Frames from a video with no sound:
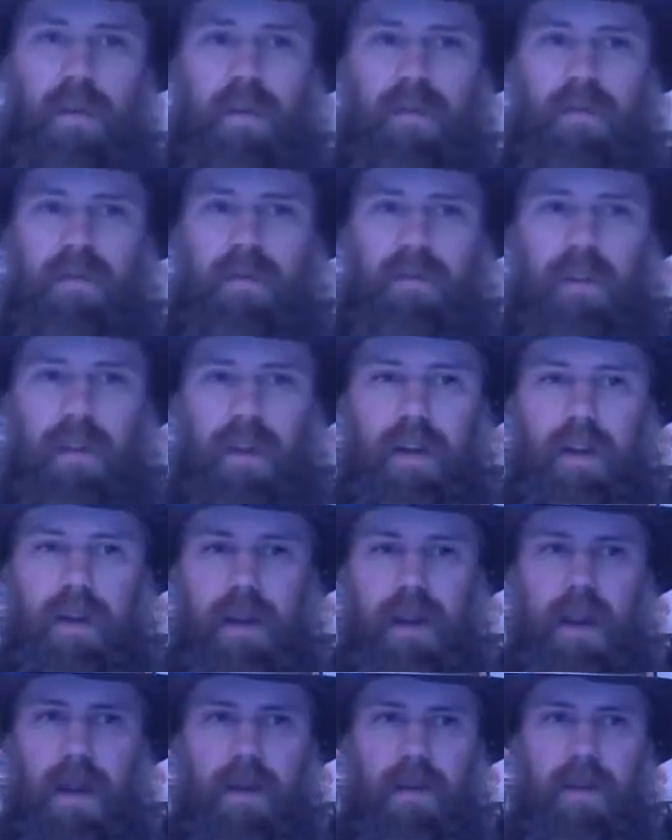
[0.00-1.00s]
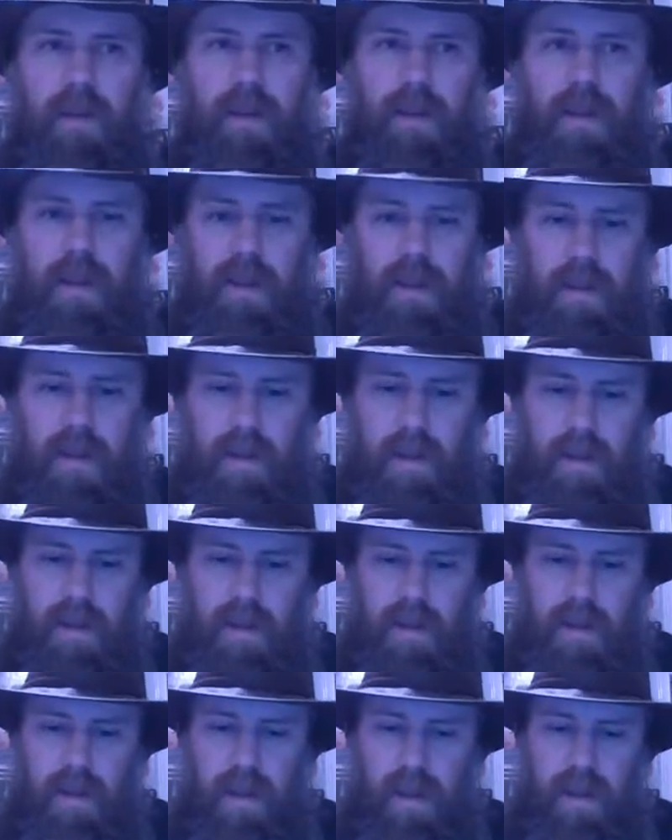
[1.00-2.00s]
you should check it out.
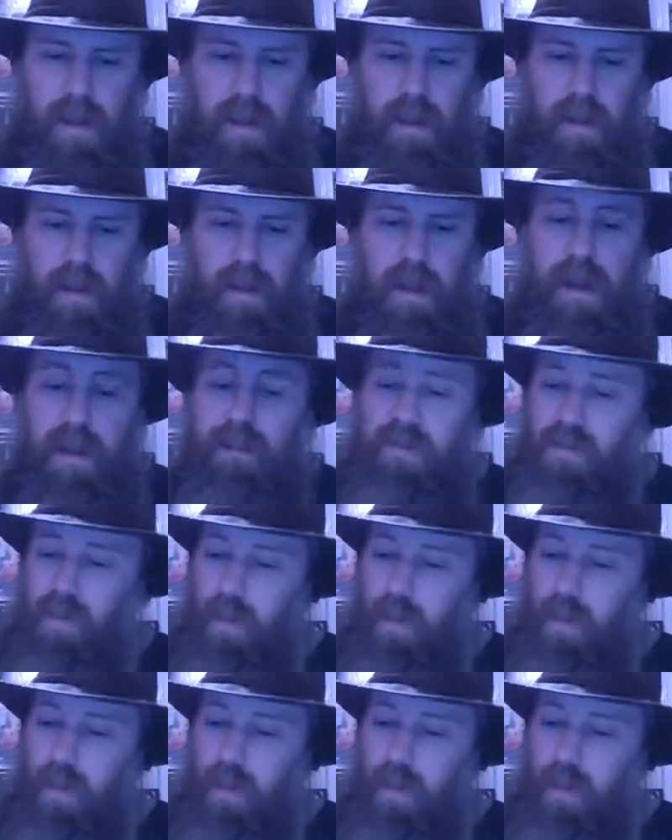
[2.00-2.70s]
Next